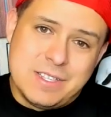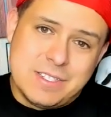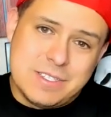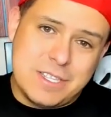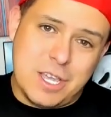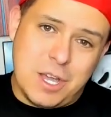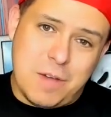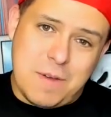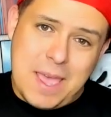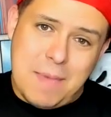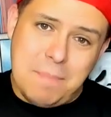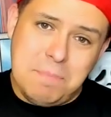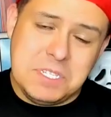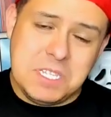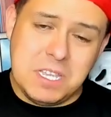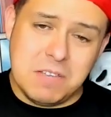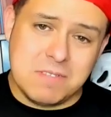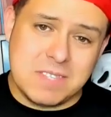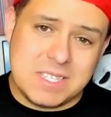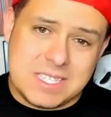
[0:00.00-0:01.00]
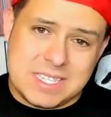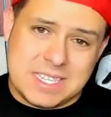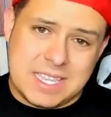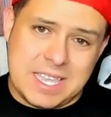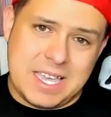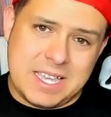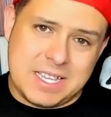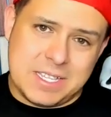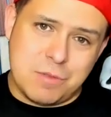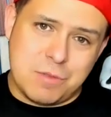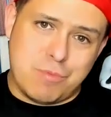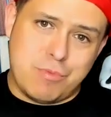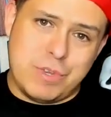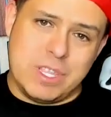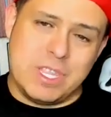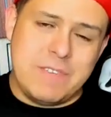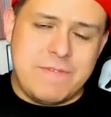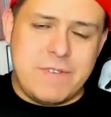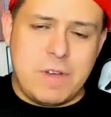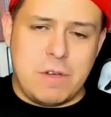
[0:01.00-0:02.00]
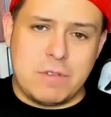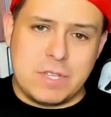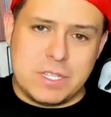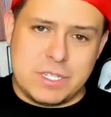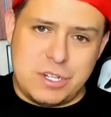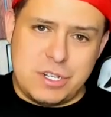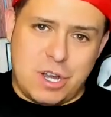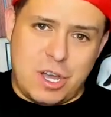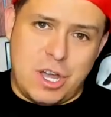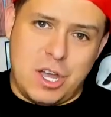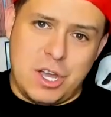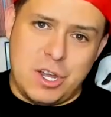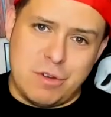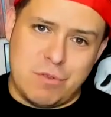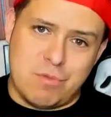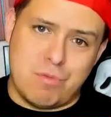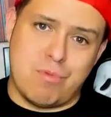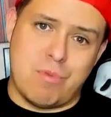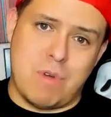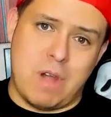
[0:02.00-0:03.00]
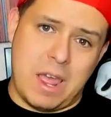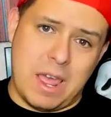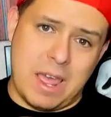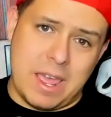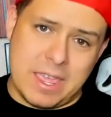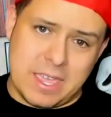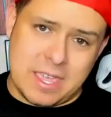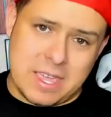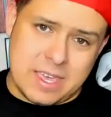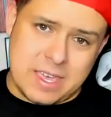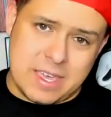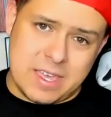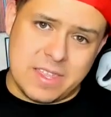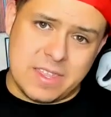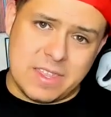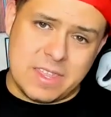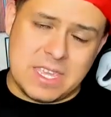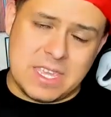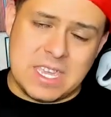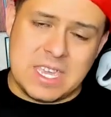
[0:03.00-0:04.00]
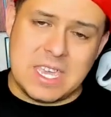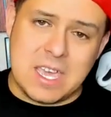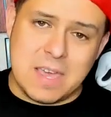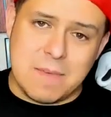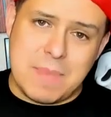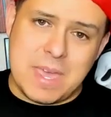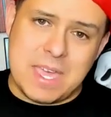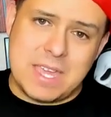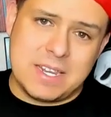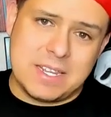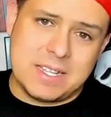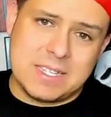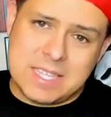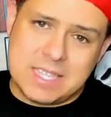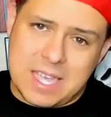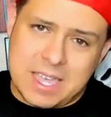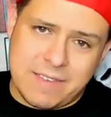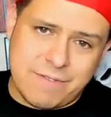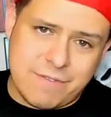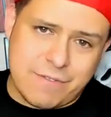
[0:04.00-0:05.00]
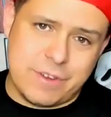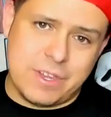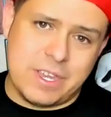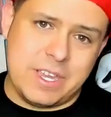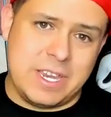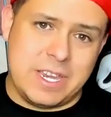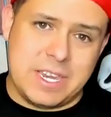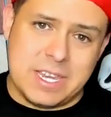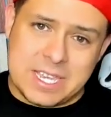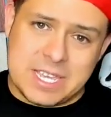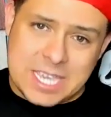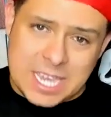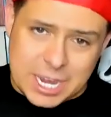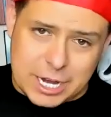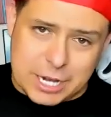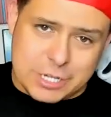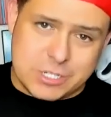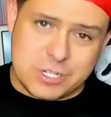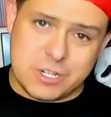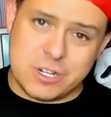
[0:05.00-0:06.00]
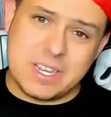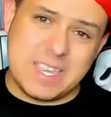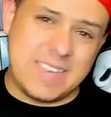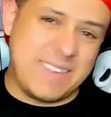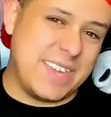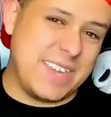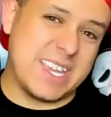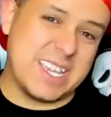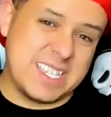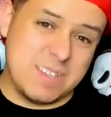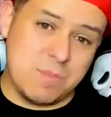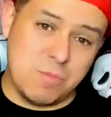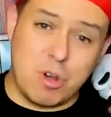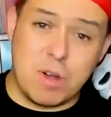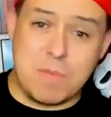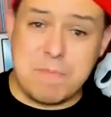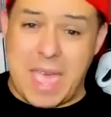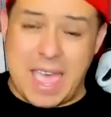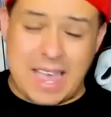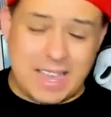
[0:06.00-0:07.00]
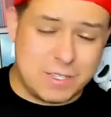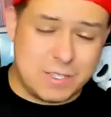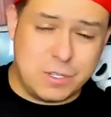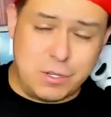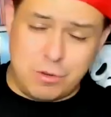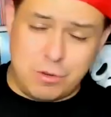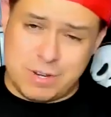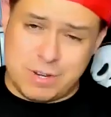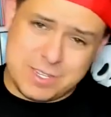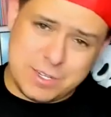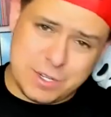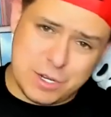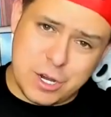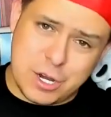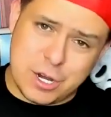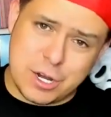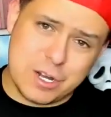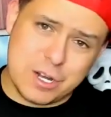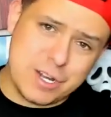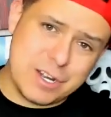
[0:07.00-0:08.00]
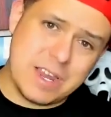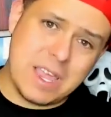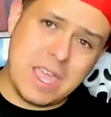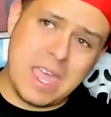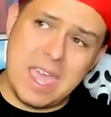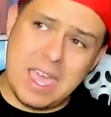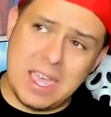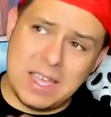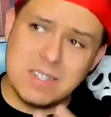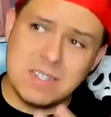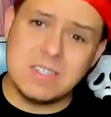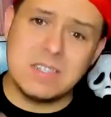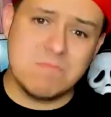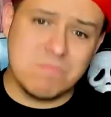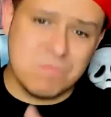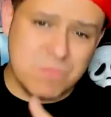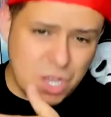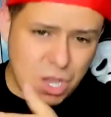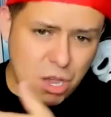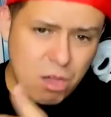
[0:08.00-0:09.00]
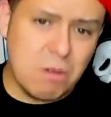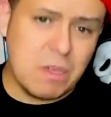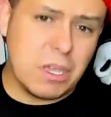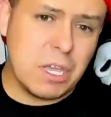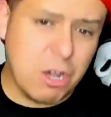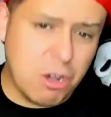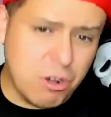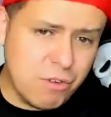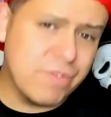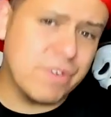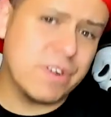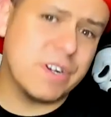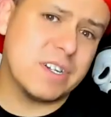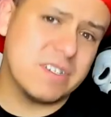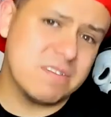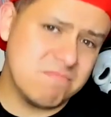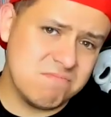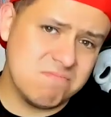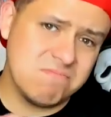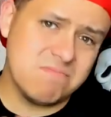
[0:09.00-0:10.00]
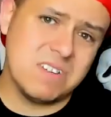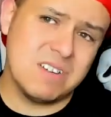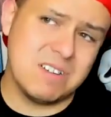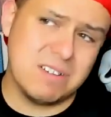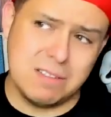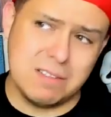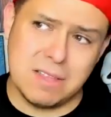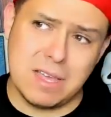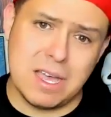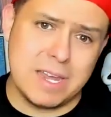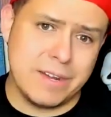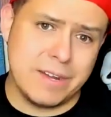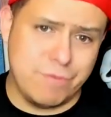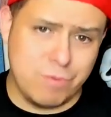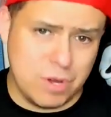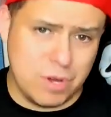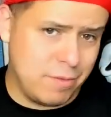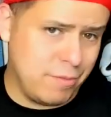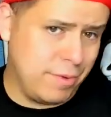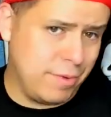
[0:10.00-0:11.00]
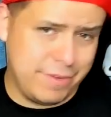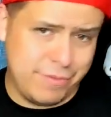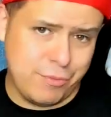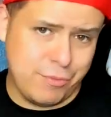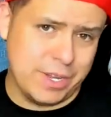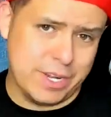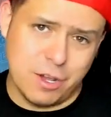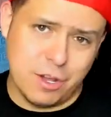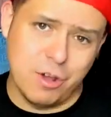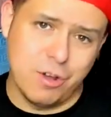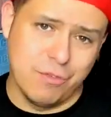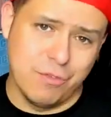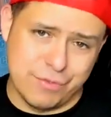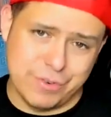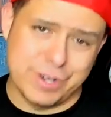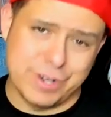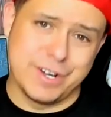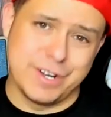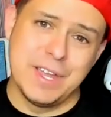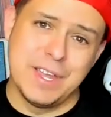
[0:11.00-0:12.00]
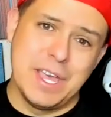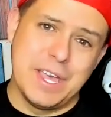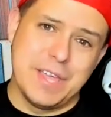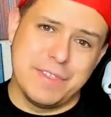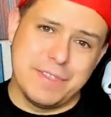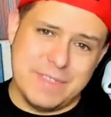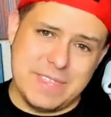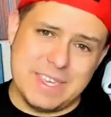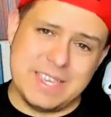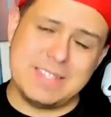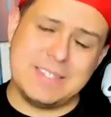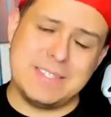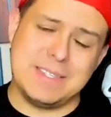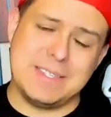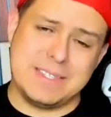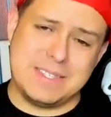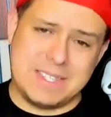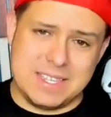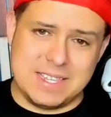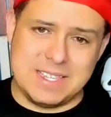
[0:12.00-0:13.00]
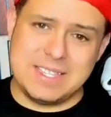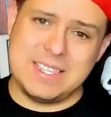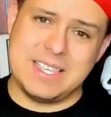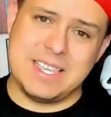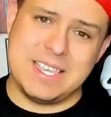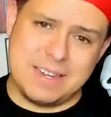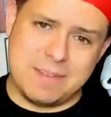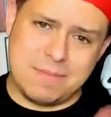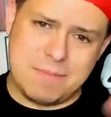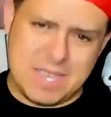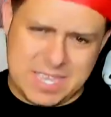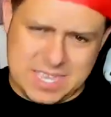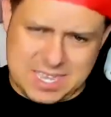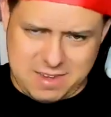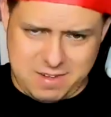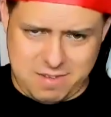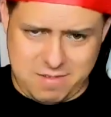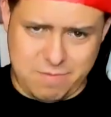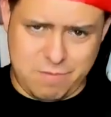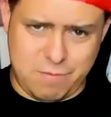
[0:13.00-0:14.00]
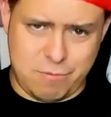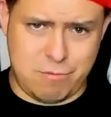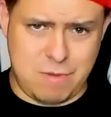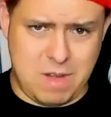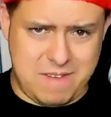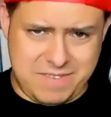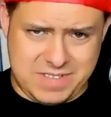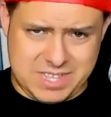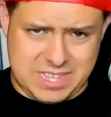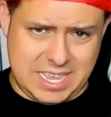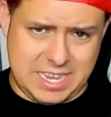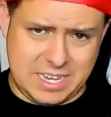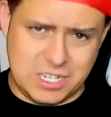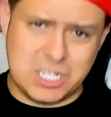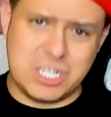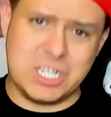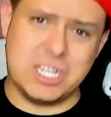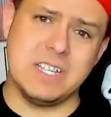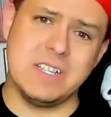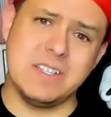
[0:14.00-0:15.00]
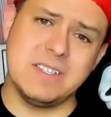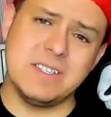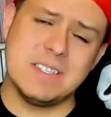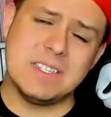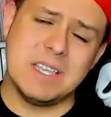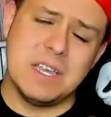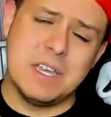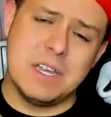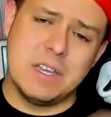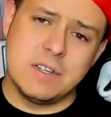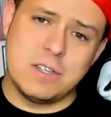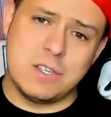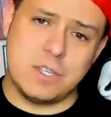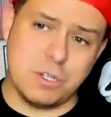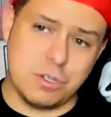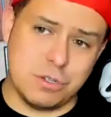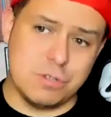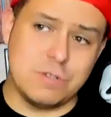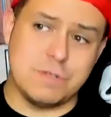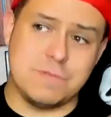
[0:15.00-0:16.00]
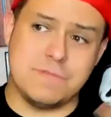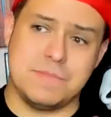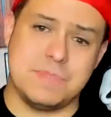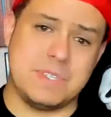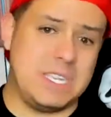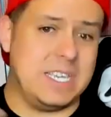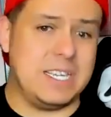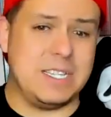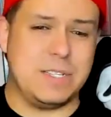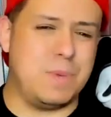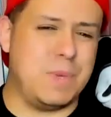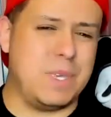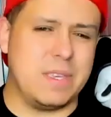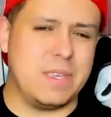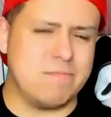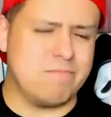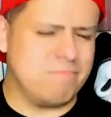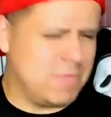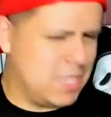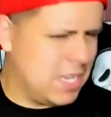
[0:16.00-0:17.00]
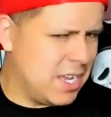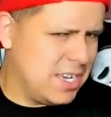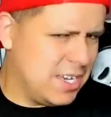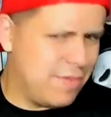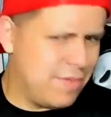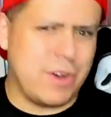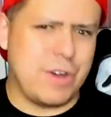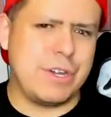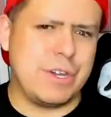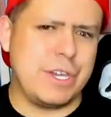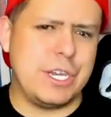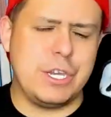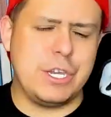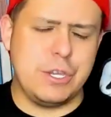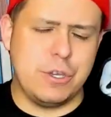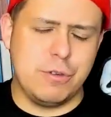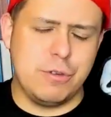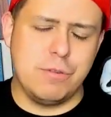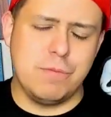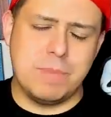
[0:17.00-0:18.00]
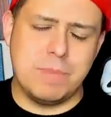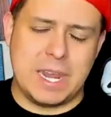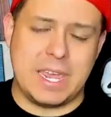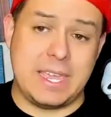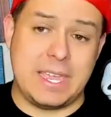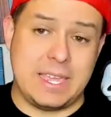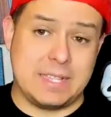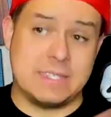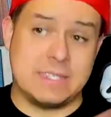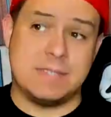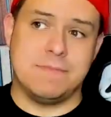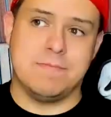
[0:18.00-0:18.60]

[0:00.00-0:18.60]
So episode 6 really focused on Raya, the Amanda Seyfried character, giving us some more backstory to her and going over a lot of what we've went over this season, making revelations to things we kind of already knew, but I guess